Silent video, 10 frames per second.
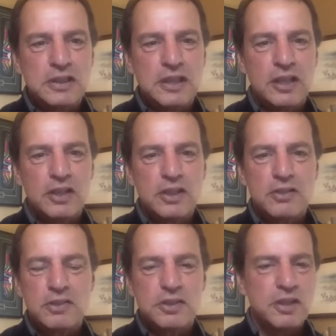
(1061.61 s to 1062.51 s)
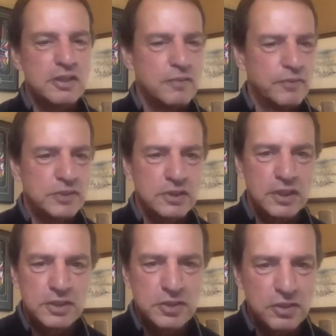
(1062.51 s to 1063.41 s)
character is not
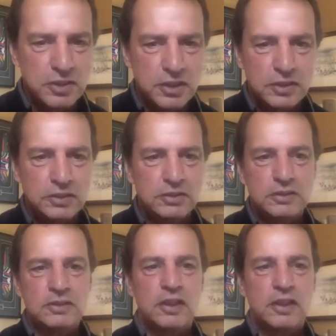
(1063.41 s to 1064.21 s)
emphasized at all,